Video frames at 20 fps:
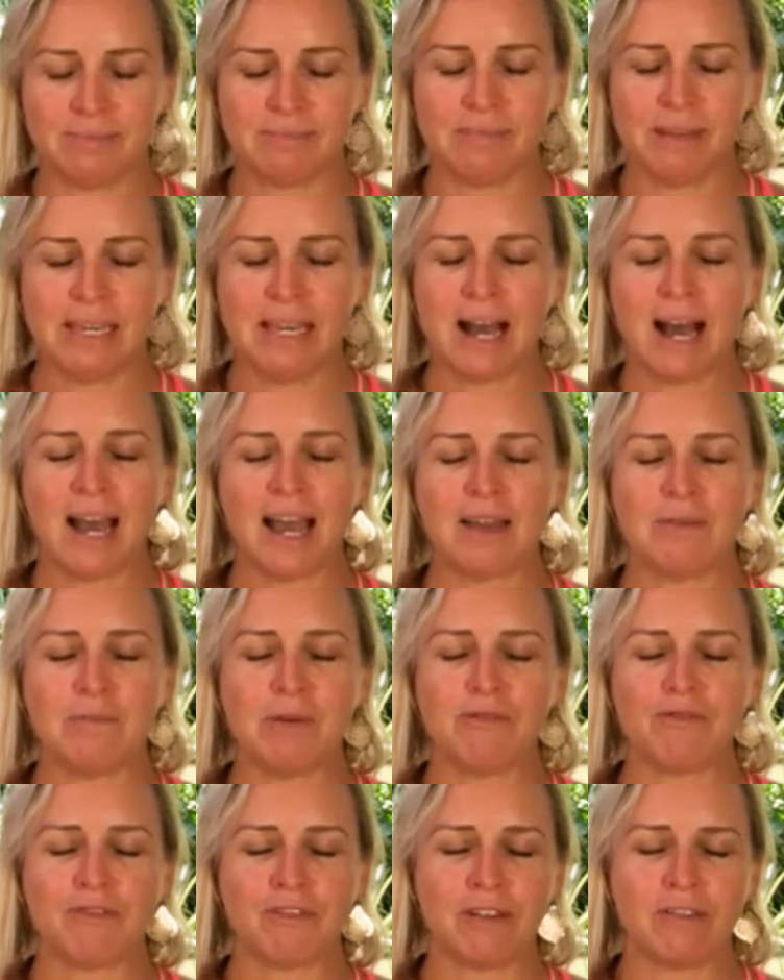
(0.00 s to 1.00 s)
may I
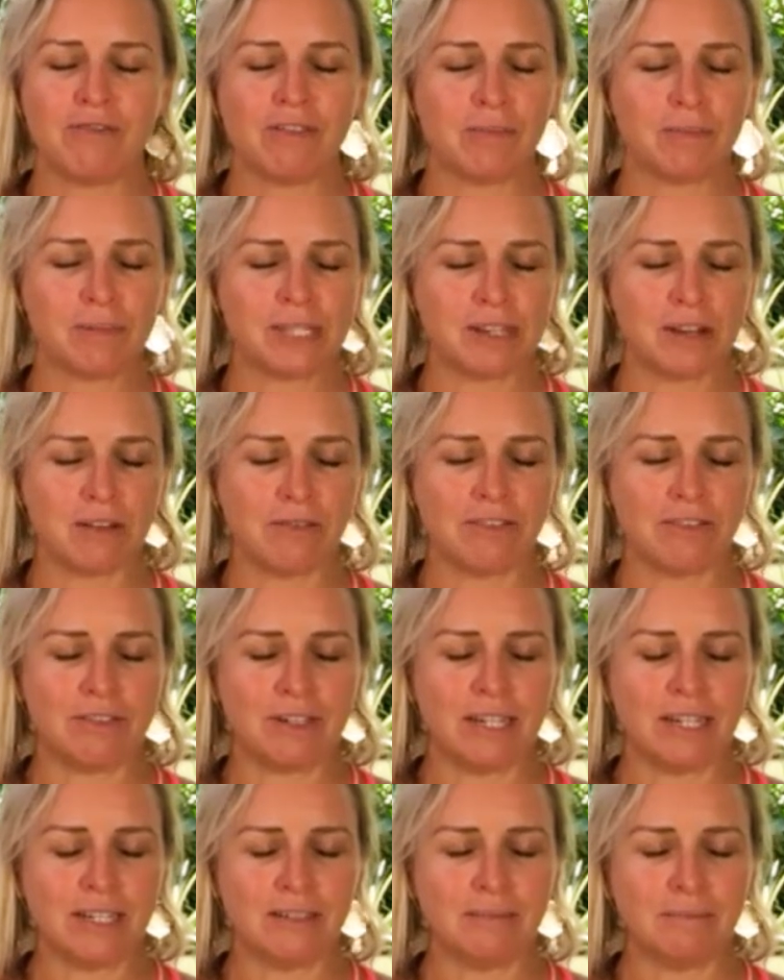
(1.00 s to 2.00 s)
be free from
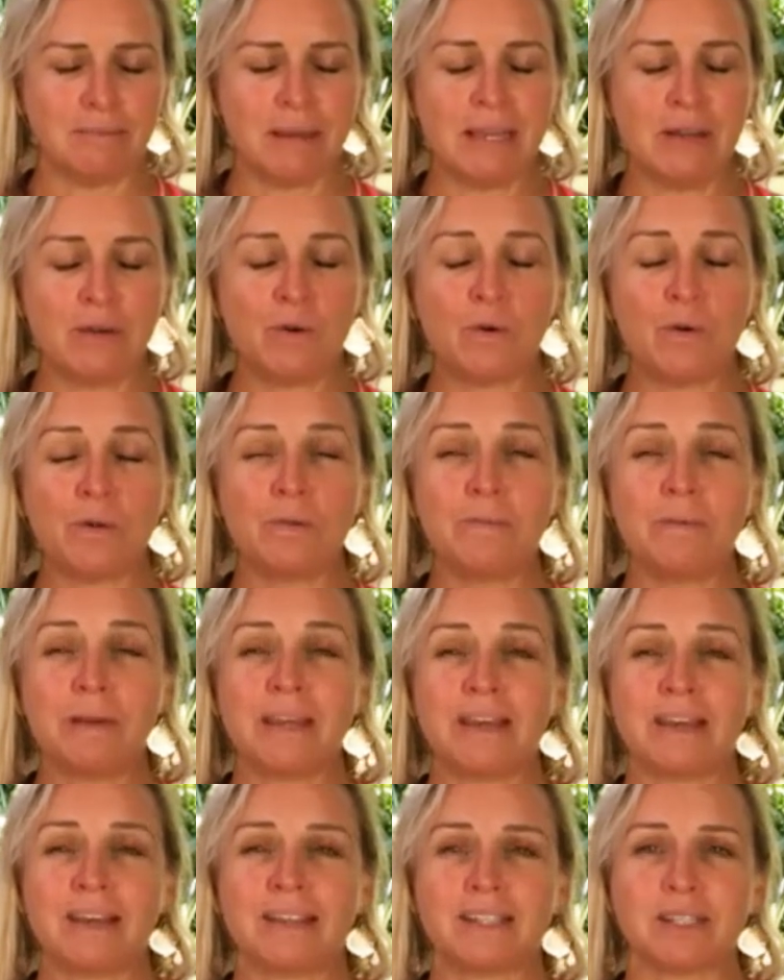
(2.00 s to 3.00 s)
suffering, may all
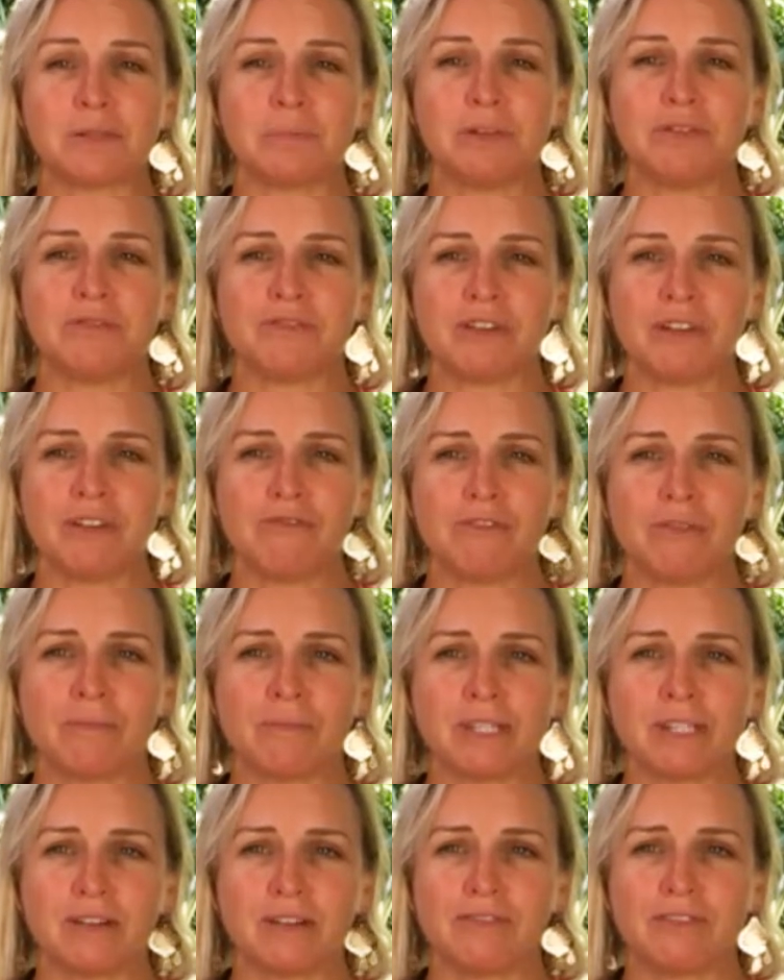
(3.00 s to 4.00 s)
beings be free
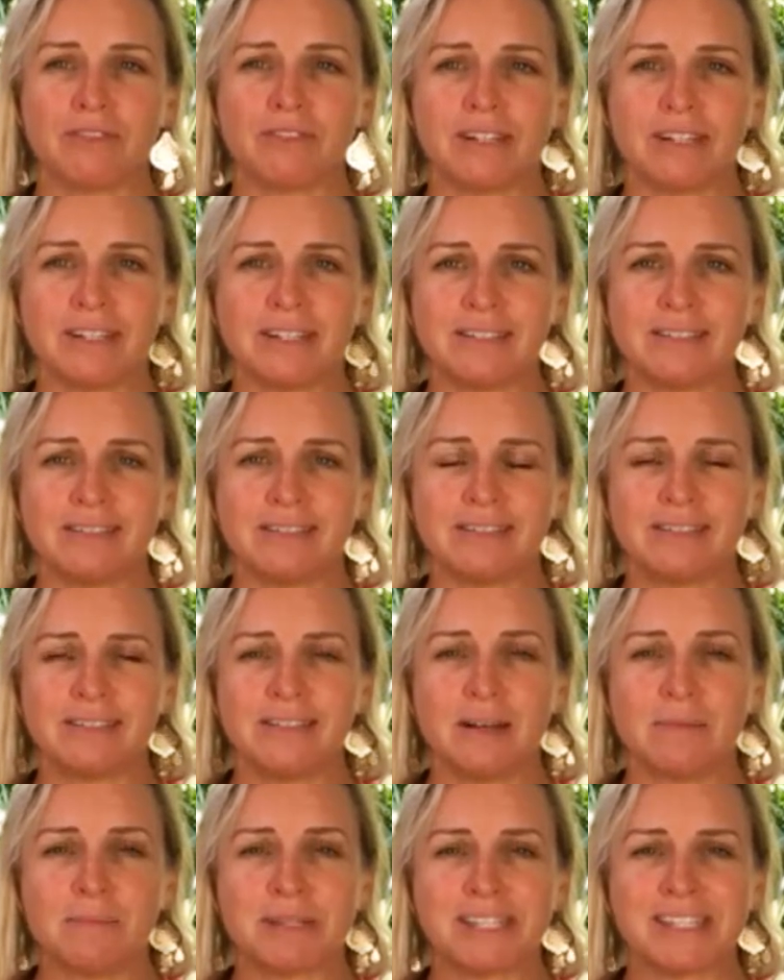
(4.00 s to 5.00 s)
from suffering.
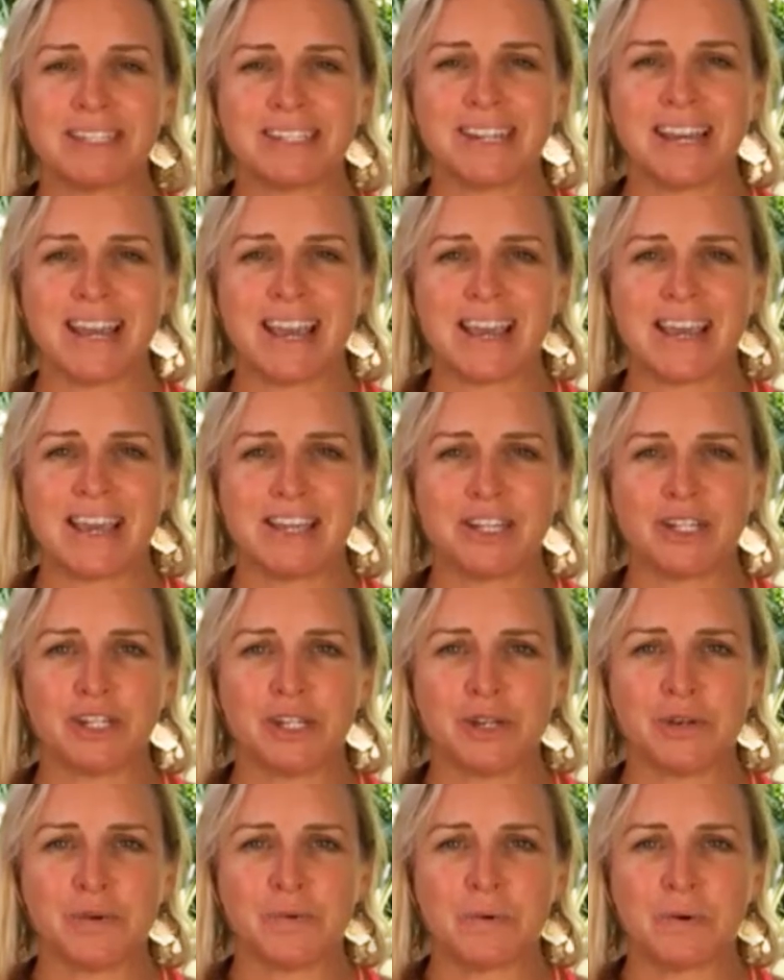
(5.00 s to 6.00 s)
Namaste
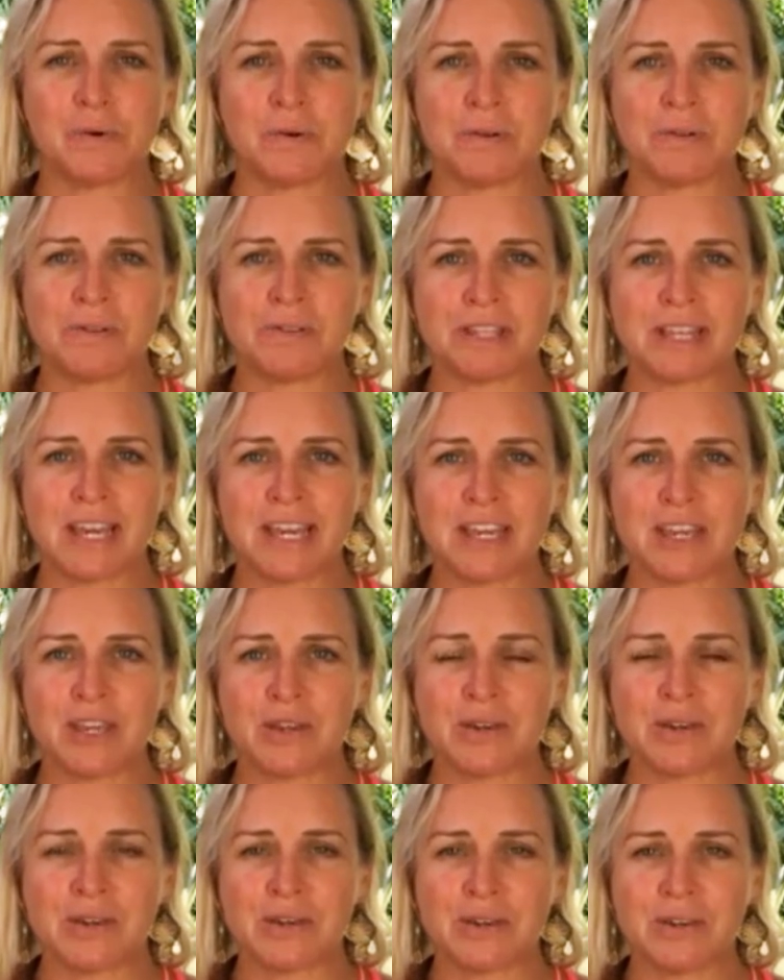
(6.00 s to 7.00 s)
to you all. Thank
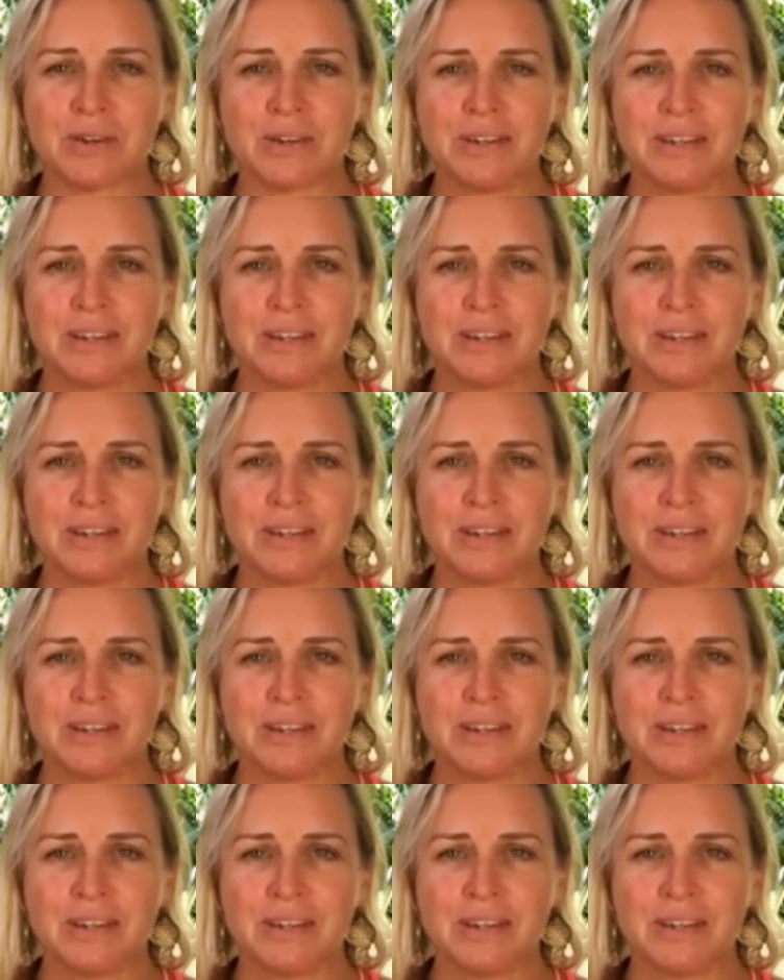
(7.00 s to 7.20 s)
you.